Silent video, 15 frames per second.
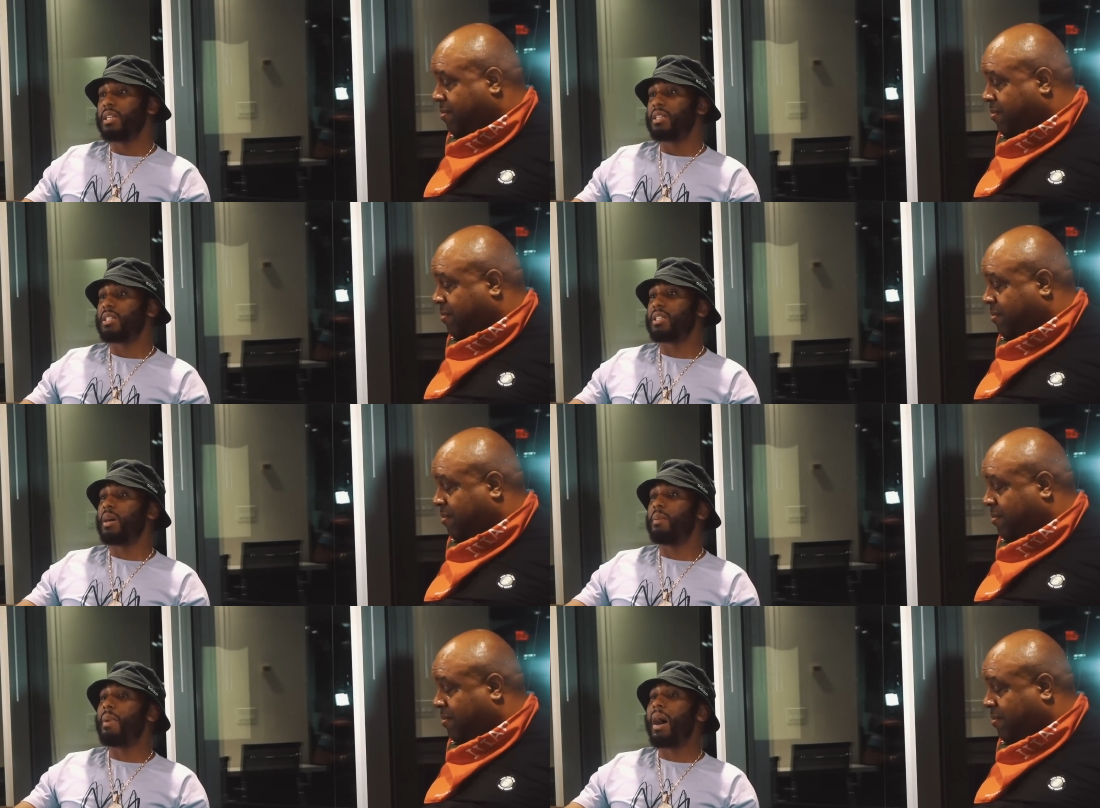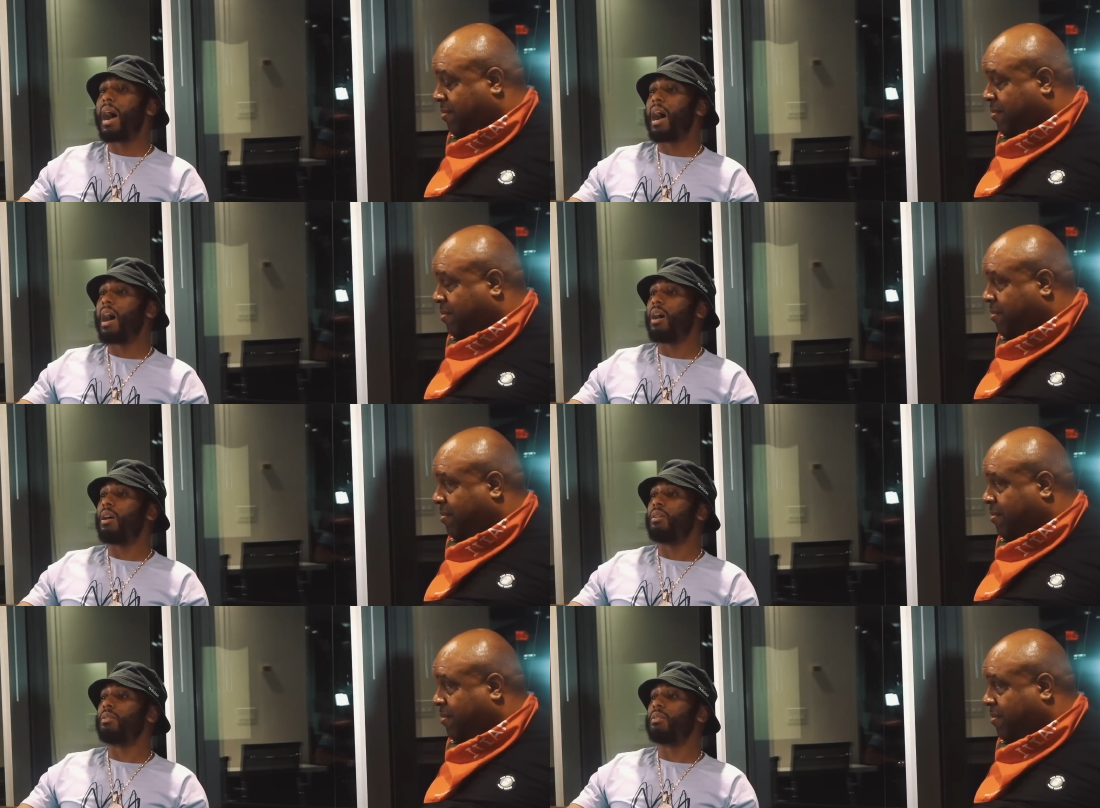
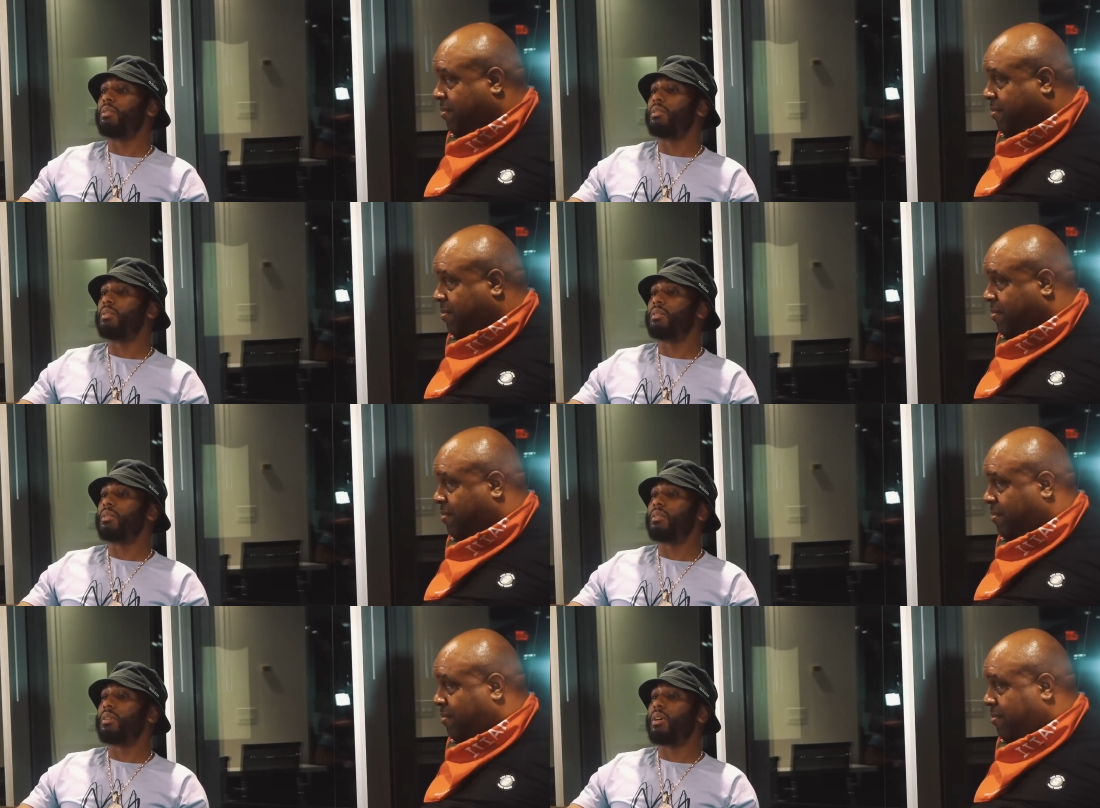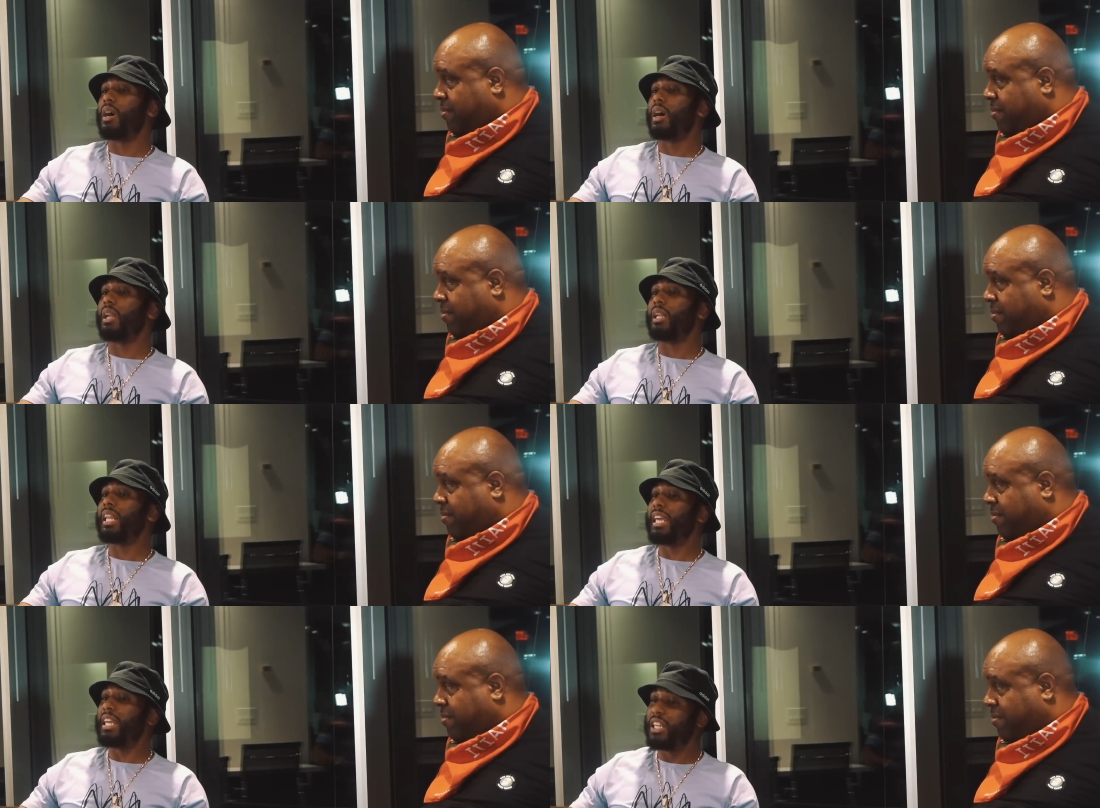Speaker 1: Somehow a
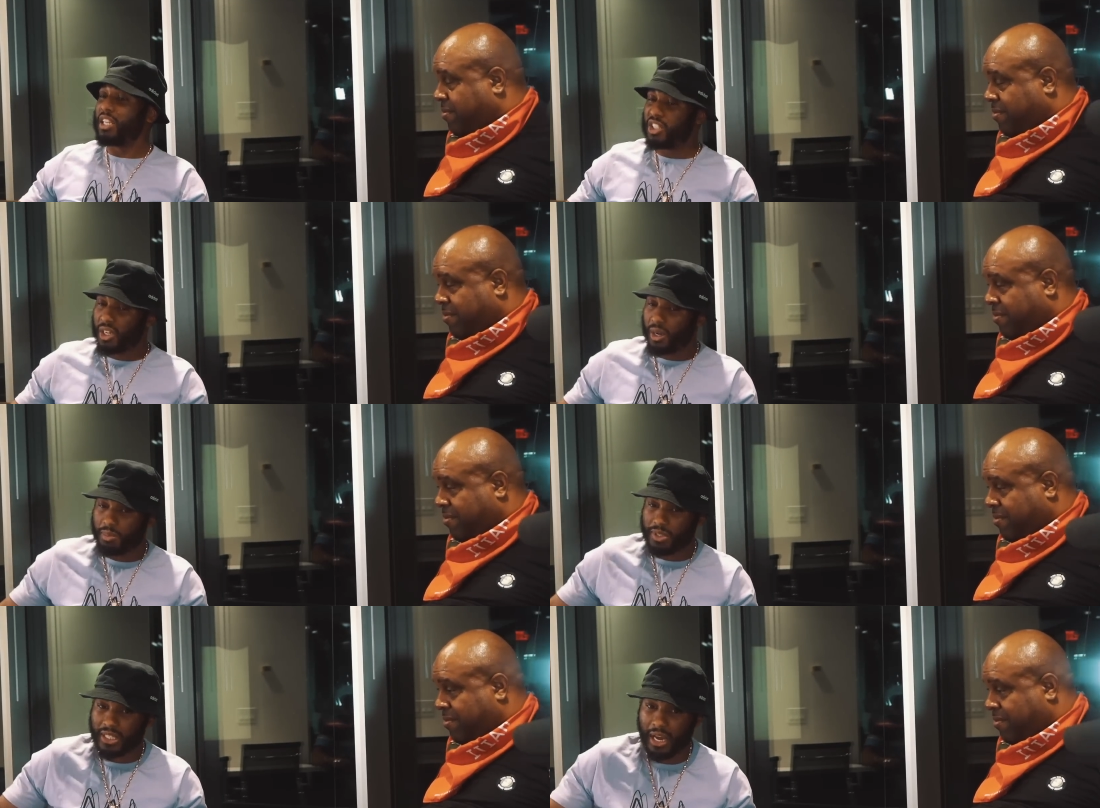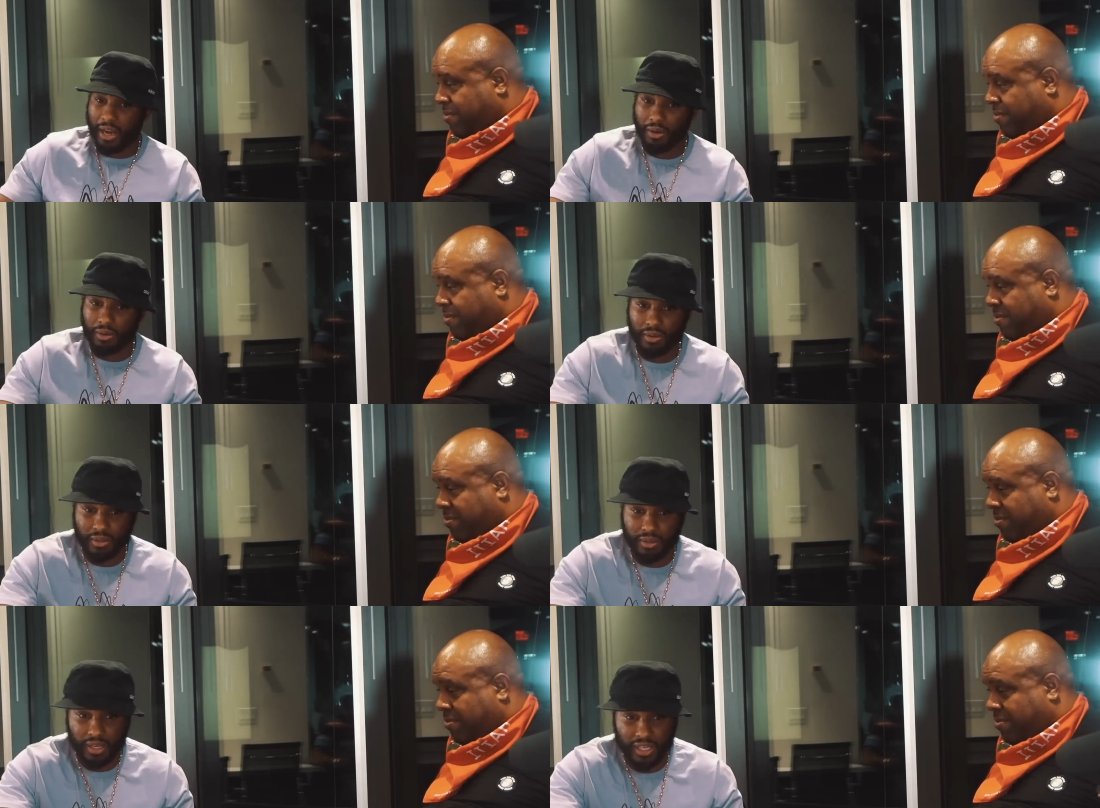lady jumps
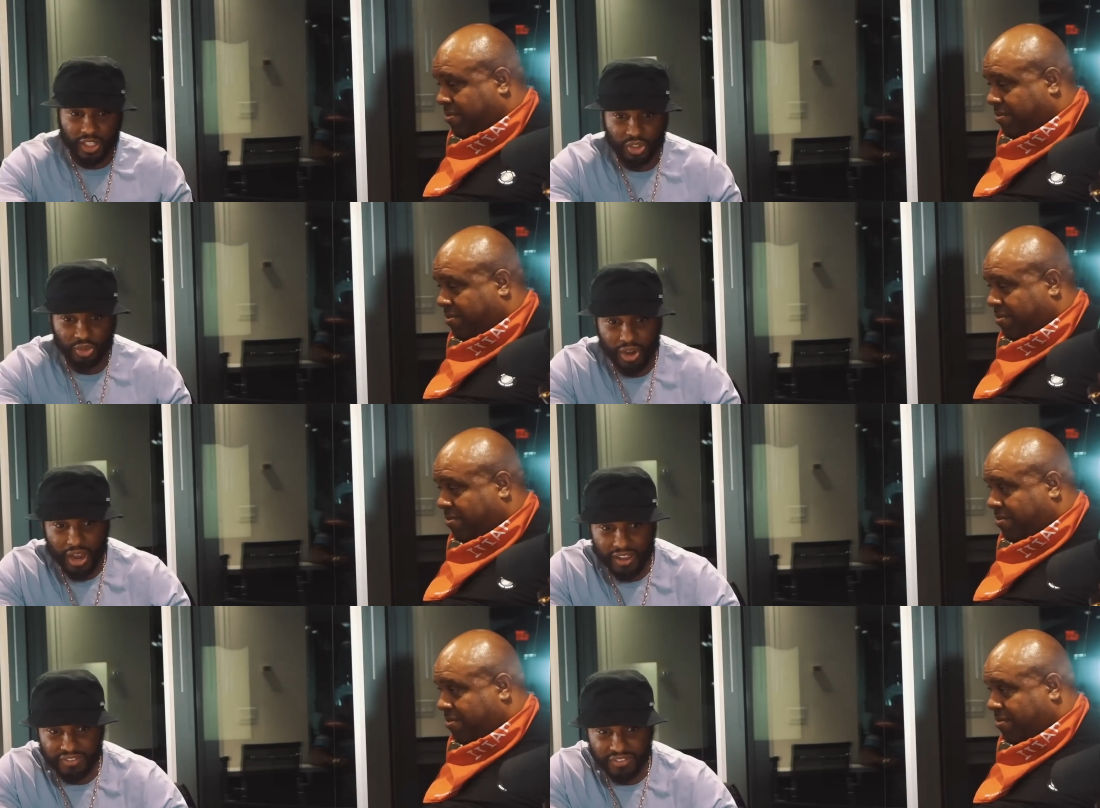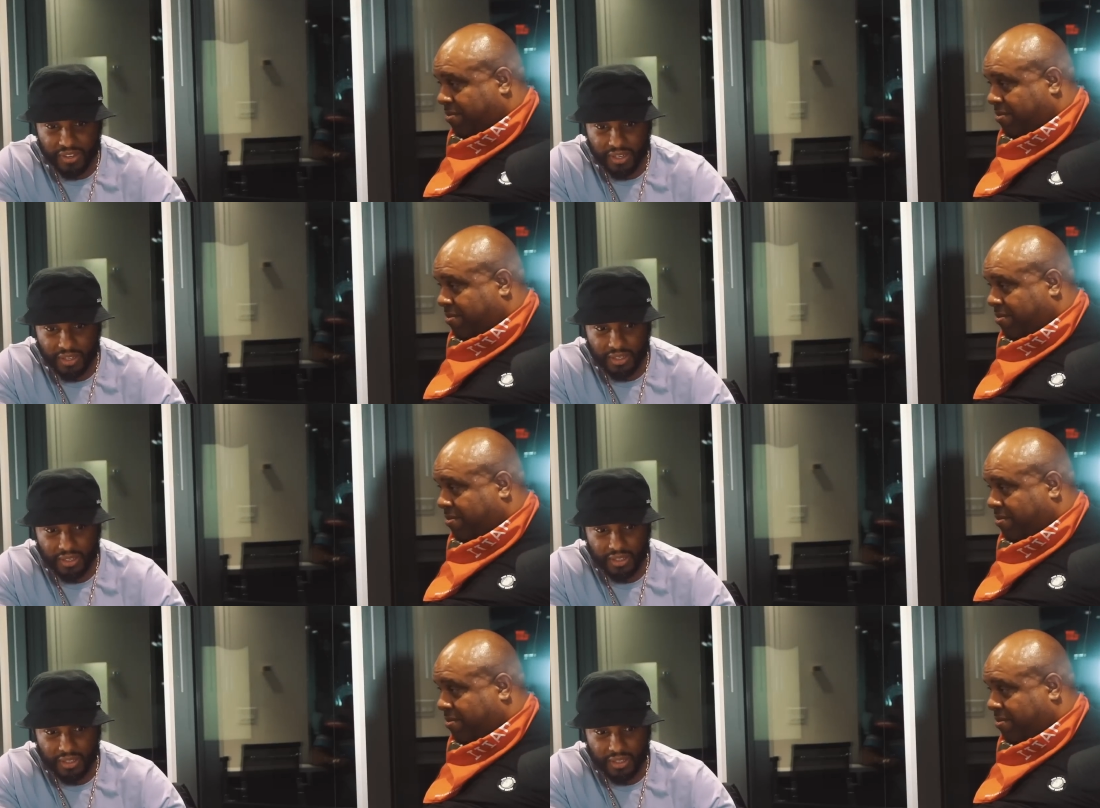out in traffic